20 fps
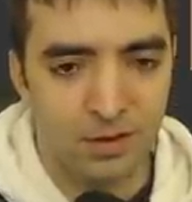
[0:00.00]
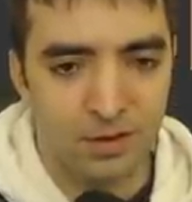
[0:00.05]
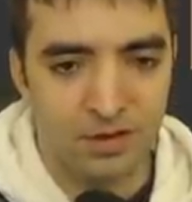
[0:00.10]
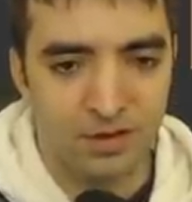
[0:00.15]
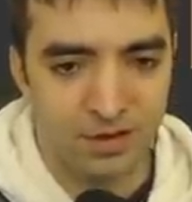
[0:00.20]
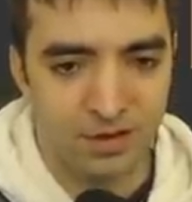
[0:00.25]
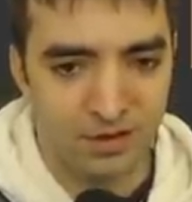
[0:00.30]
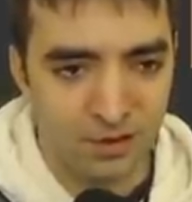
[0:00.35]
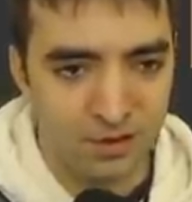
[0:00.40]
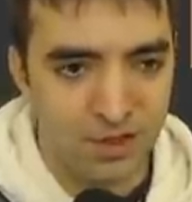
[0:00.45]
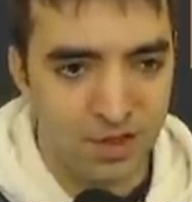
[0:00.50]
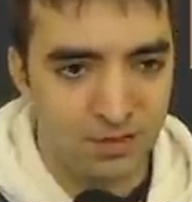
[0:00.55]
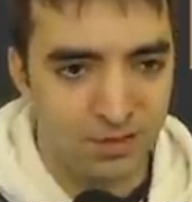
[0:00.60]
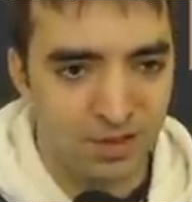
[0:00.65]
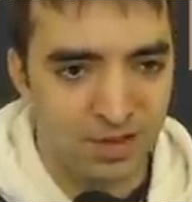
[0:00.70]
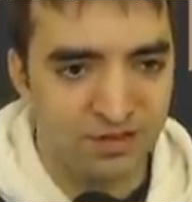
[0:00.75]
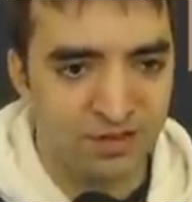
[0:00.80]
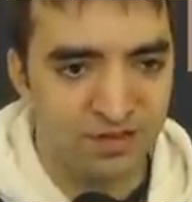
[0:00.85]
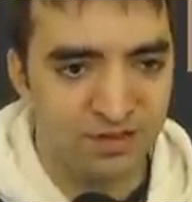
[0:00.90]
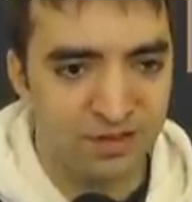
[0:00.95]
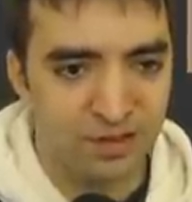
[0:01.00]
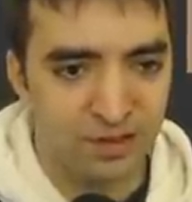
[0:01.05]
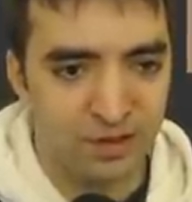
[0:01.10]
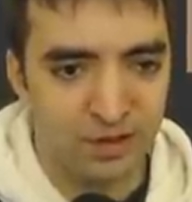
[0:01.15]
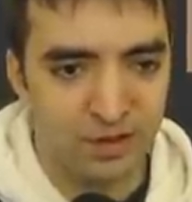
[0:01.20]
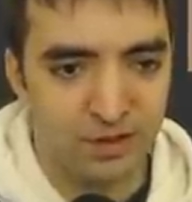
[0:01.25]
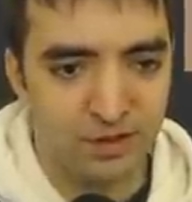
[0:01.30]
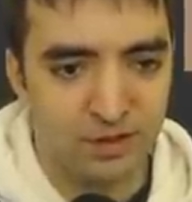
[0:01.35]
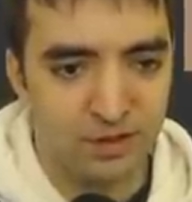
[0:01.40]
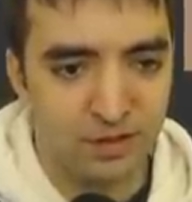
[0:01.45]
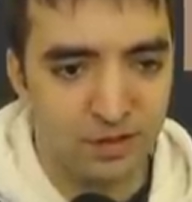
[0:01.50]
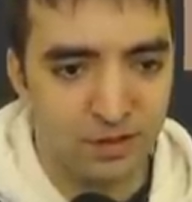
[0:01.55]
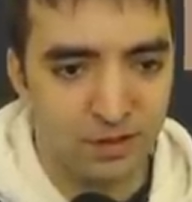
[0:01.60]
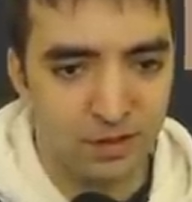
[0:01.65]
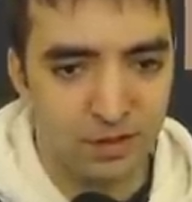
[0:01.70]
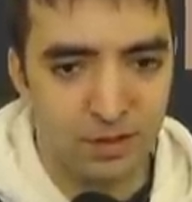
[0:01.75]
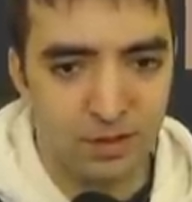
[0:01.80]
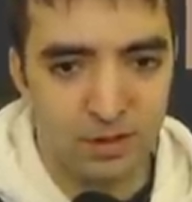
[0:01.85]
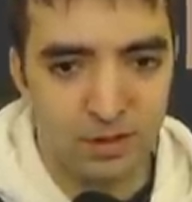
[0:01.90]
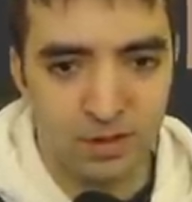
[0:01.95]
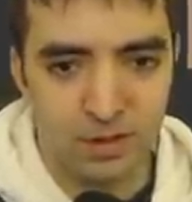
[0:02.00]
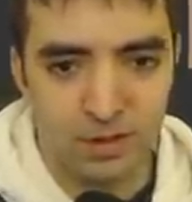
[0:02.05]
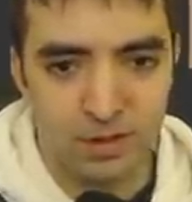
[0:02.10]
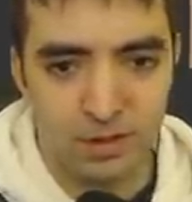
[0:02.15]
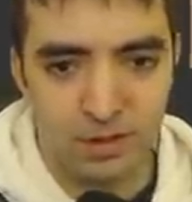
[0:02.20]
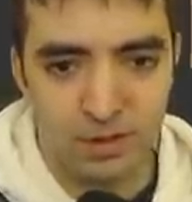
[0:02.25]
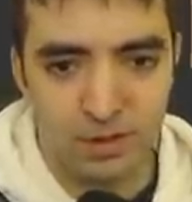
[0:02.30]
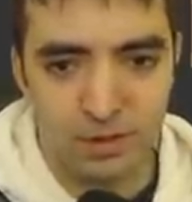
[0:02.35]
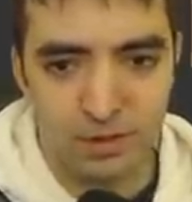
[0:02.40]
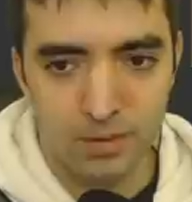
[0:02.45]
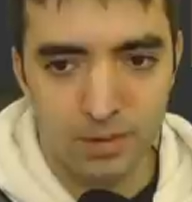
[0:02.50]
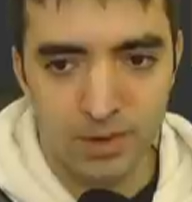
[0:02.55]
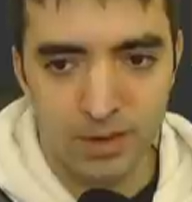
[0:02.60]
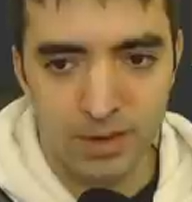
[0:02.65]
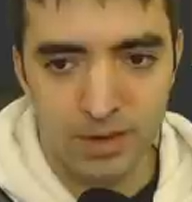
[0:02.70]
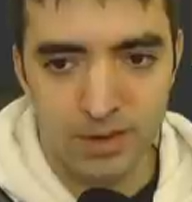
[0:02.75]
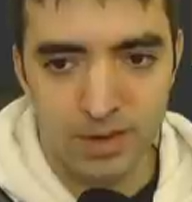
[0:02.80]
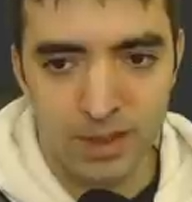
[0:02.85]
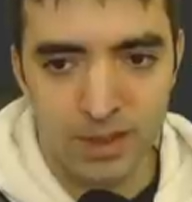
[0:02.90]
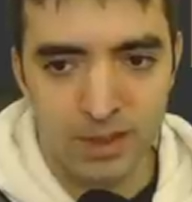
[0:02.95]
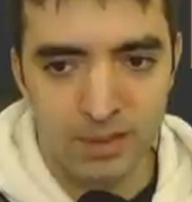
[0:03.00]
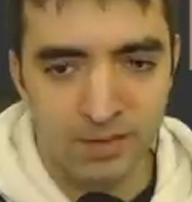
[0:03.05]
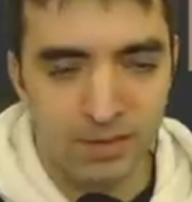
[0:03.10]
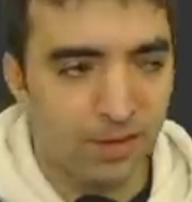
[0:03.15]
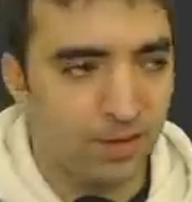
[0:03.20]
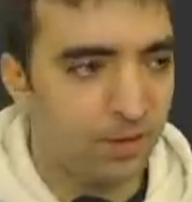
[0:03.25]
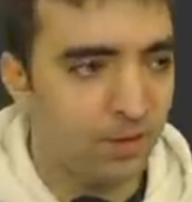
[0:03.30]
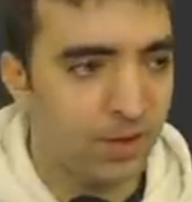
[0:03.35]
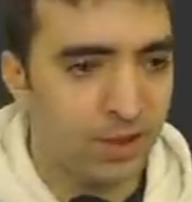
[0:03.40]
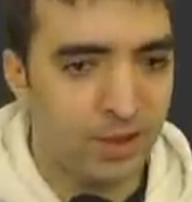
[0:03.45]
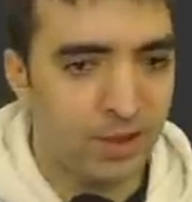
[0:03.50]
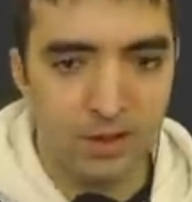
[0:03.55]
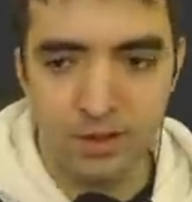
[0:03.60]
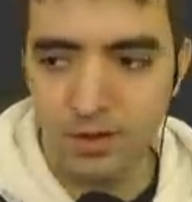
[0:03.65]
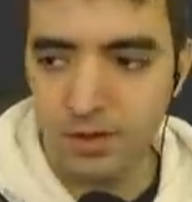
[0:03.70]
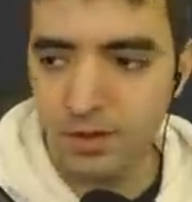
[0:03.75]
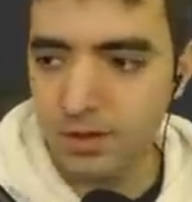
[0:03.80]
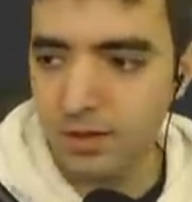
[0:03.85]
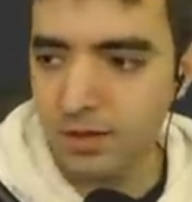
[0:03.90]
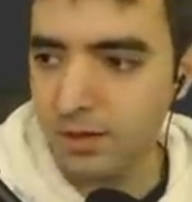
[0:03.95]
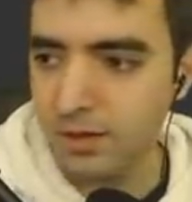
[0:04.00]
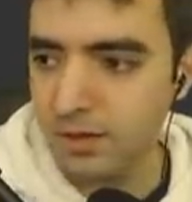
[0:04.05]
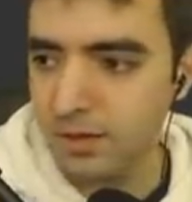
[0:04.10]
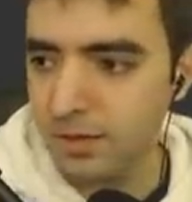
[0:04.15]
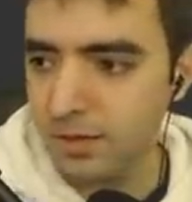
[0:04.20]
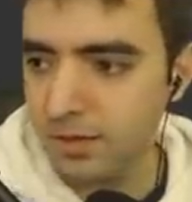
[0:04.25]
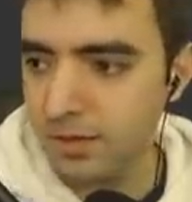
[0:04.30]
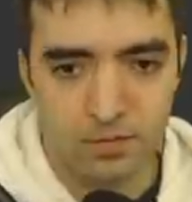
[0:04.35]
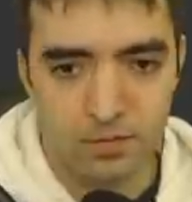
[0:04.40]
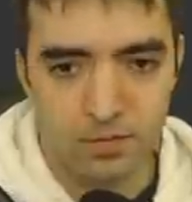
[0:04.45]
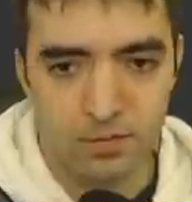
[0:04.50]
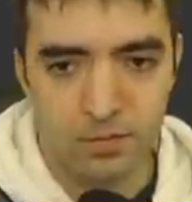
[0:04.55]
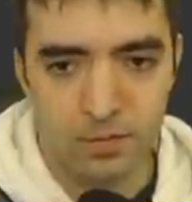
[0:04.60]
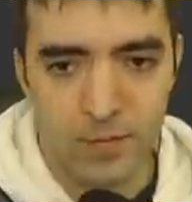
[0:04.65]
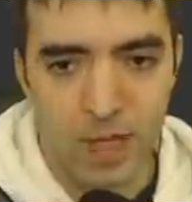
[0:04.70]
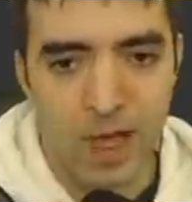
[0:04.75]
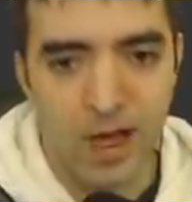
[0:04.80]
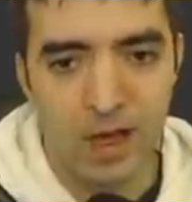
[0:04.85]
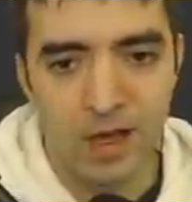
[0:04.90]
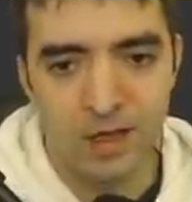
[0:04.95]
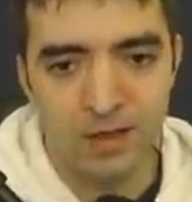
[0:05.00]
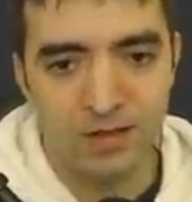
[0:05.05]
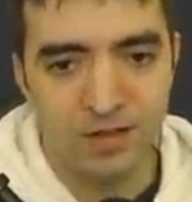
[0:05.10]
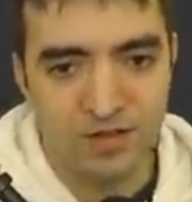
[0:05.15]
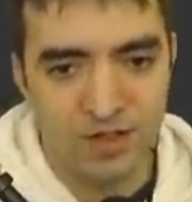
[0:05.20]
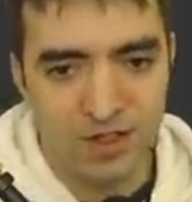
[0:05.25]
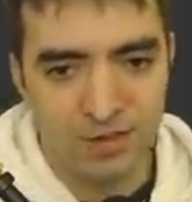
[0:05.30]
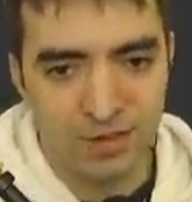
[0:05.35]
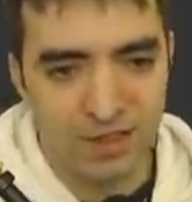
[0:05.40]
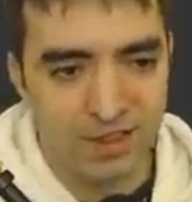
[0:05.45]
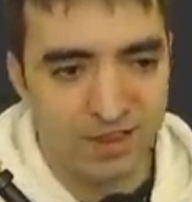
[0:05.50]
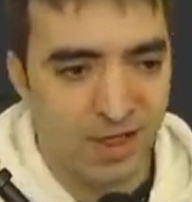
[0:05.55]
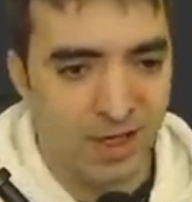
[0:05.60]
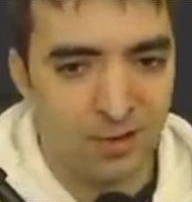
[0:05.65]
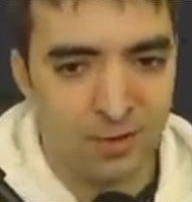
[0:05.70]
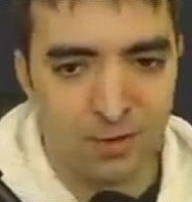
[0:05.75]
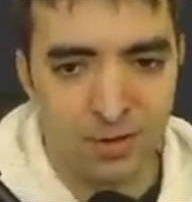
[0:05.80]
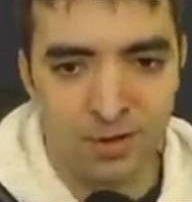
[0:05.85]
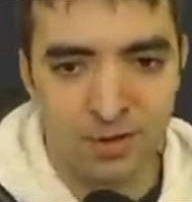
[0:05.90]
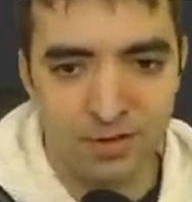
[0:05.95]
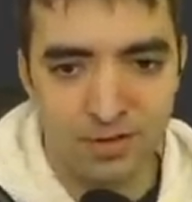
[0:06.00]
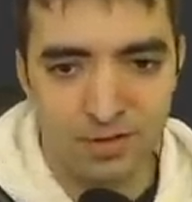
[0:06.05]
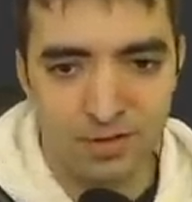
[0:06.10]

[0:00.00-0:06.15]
Because I know she plays Sicilian, but then knight f3. Ah, does she play knight orf?